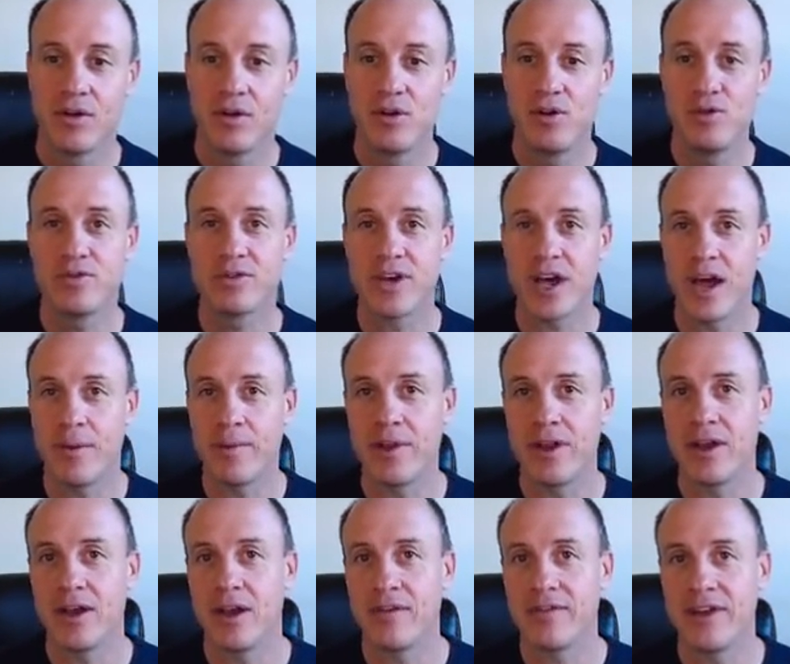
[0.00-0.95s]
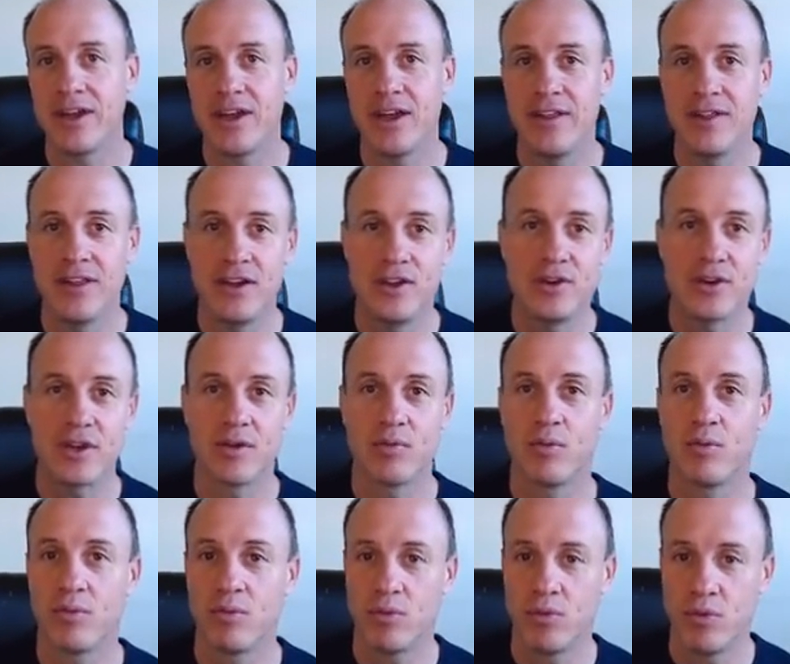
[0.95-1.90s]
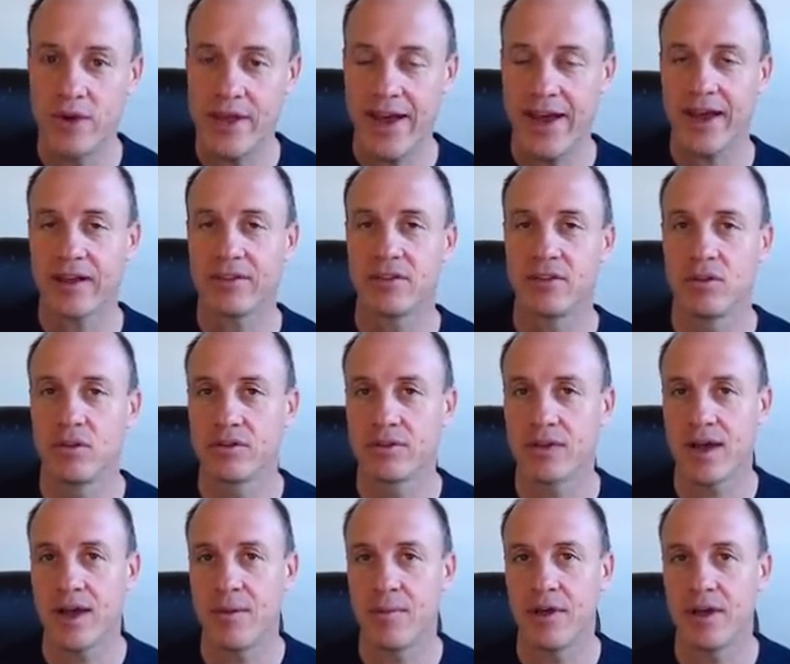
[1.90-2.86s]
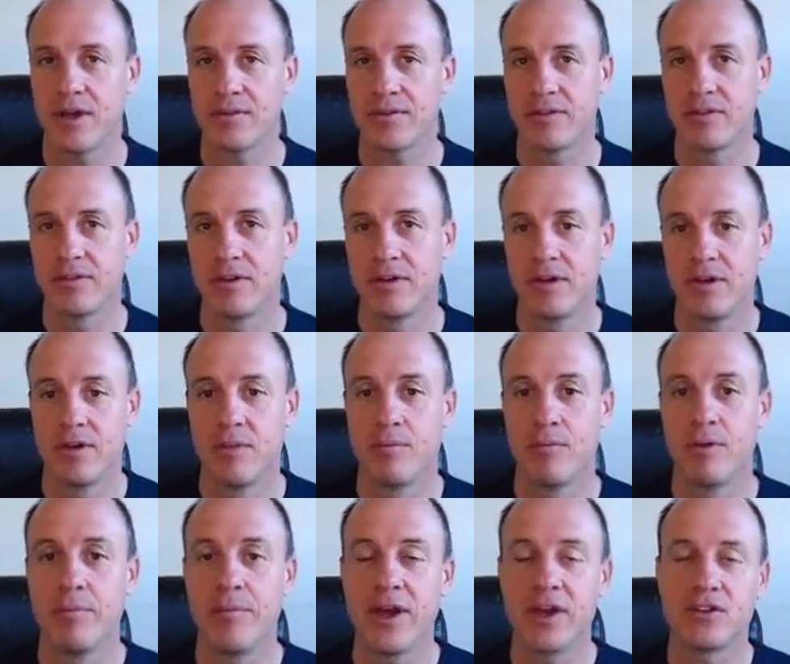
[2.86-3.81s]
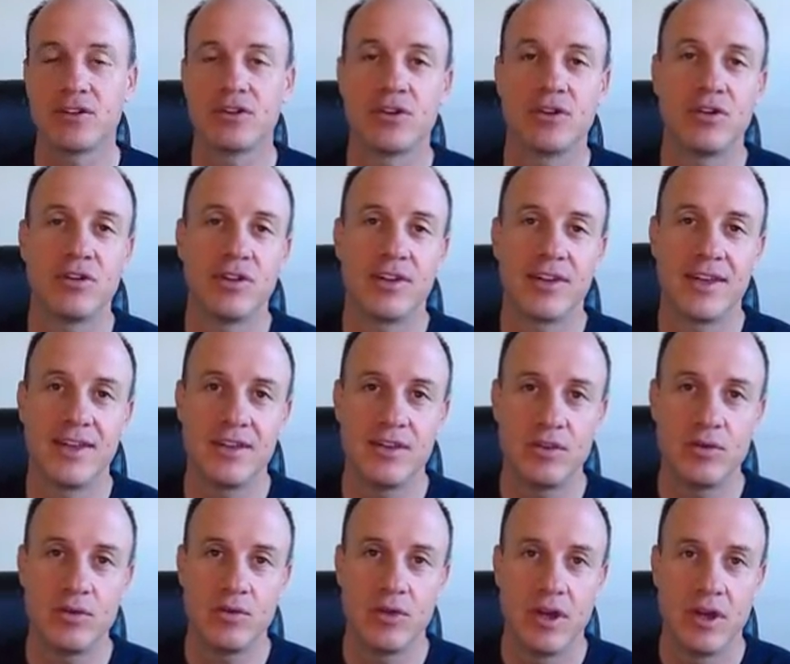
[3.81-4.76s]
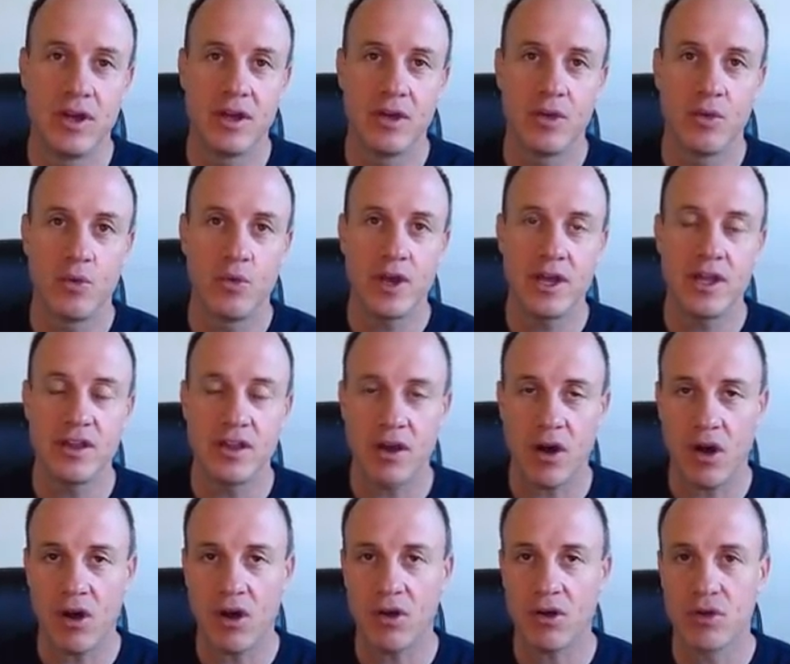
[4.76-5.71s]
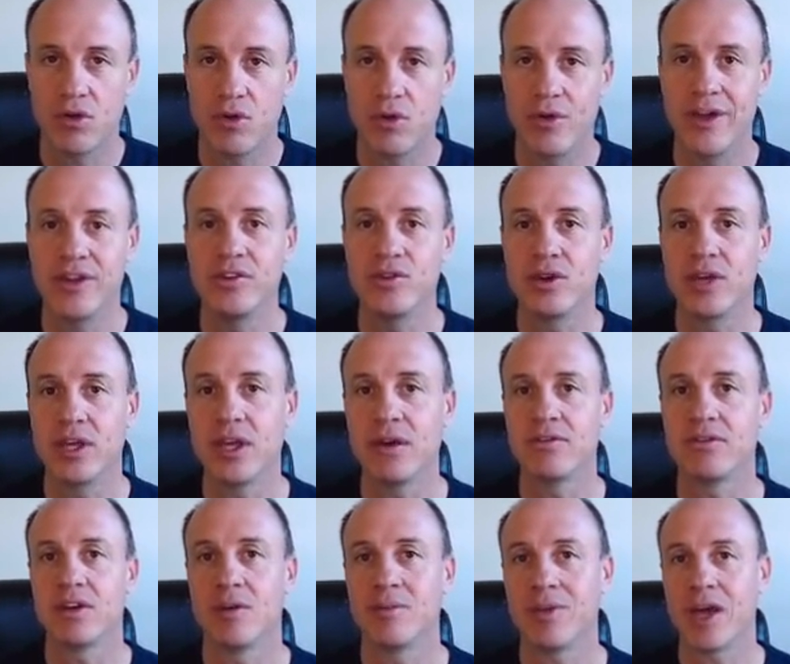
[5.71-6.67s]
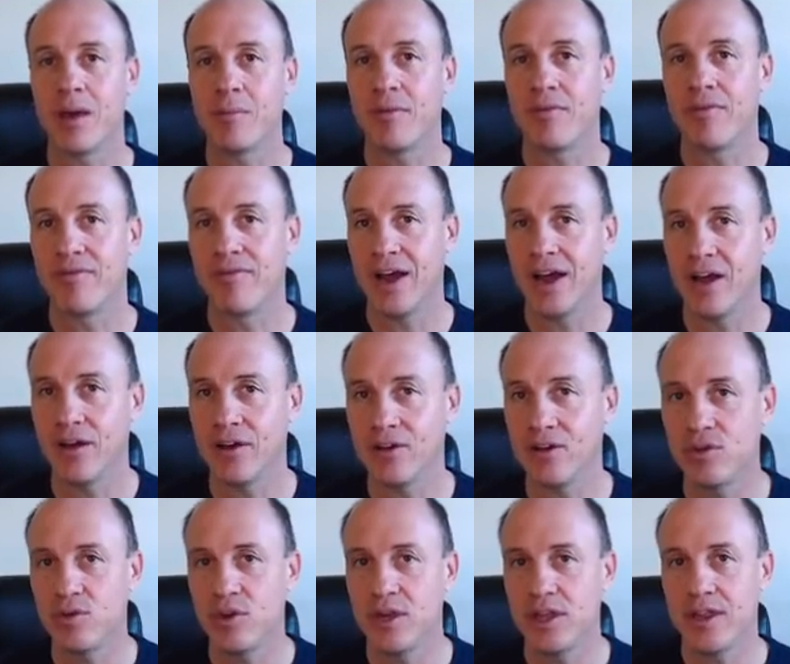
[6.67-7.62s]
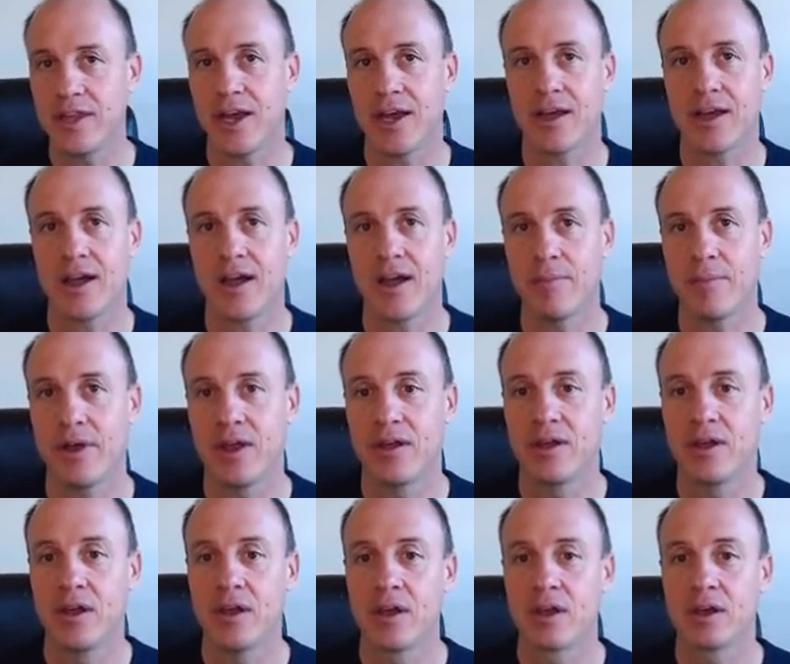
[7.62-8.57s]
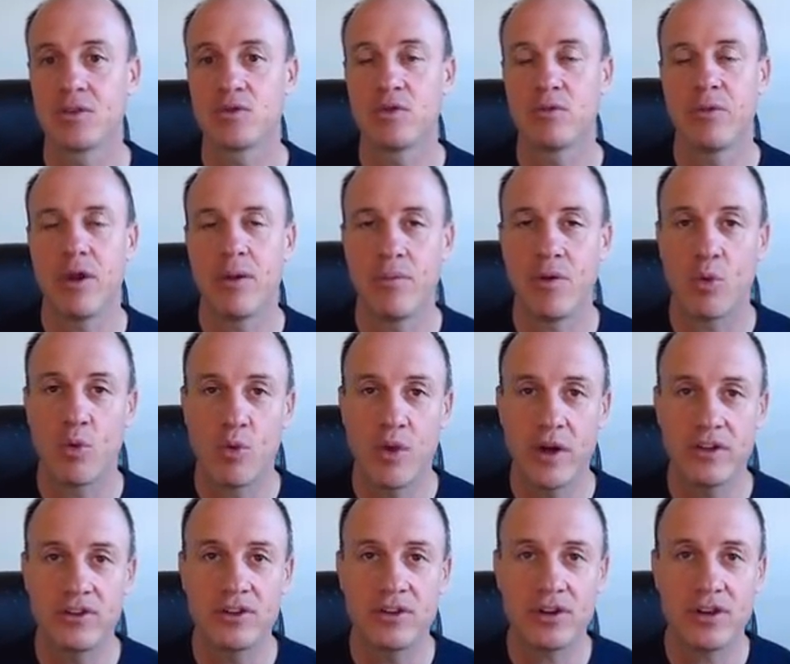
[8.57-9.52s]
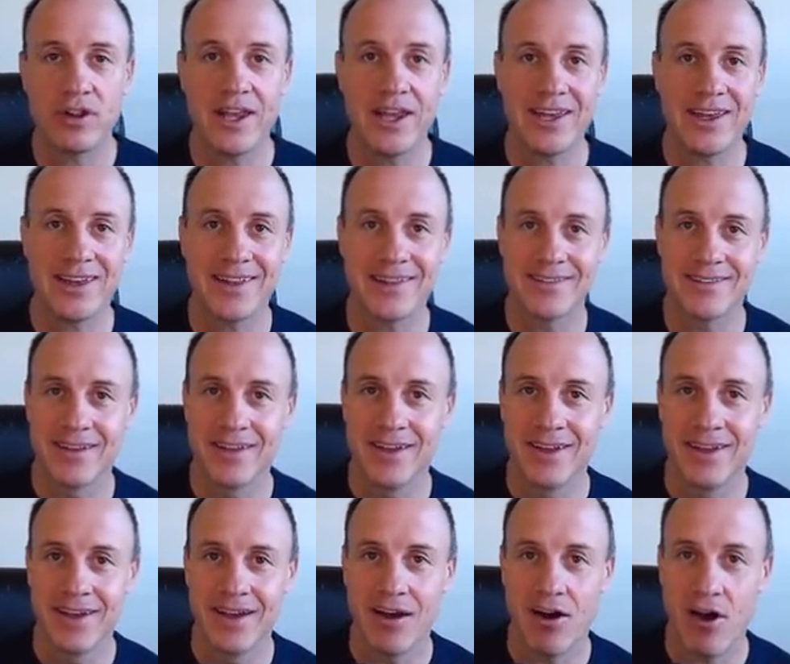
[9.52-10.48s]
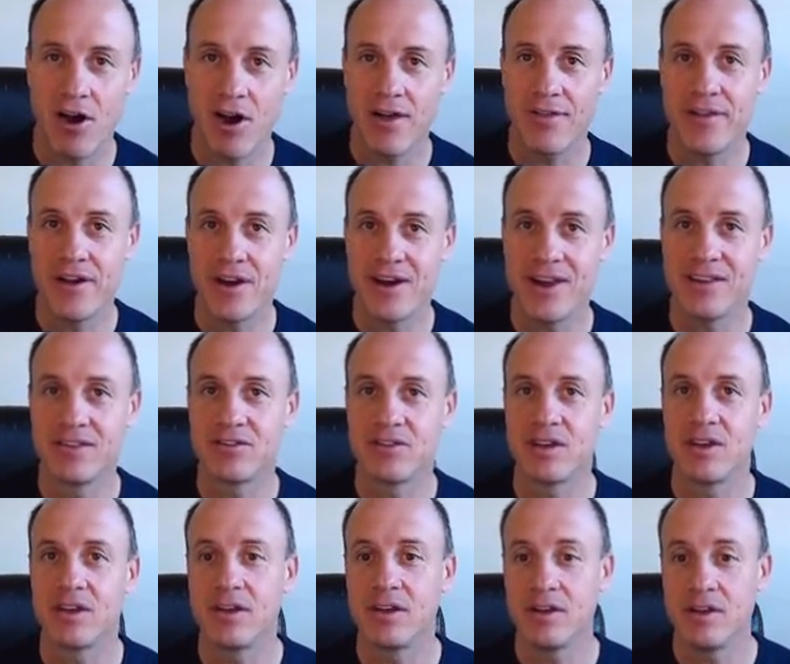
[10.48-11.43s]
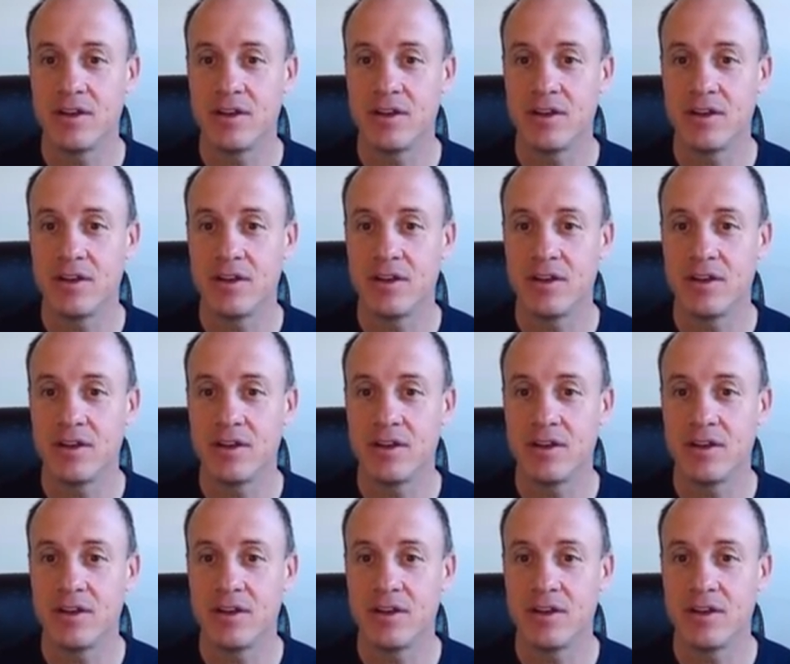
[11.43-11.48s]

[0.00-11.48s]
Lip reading: who's commenting on it, and then you can react to those comments. But make sure that you read the article and you give some type of value in that comment. Because remember, once your link gets on there, it's